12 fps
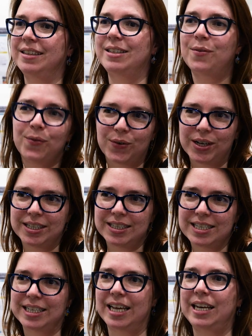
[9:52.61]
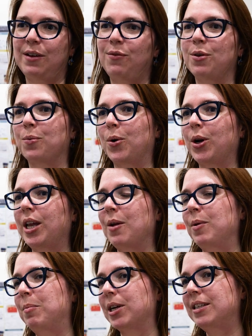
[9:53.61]
different than if you're working
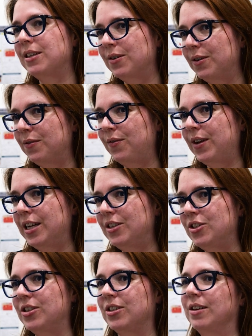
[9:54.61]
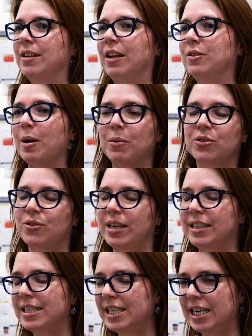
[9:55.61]
with bacteriophage,
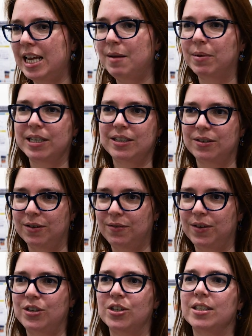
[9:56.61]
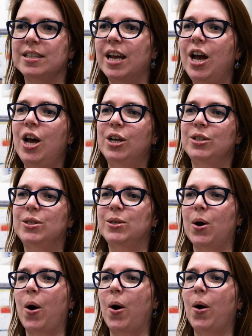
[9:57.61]
double-stranded DNA bacteriophages.
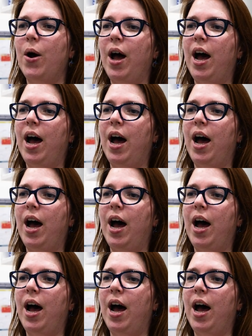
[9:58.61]
So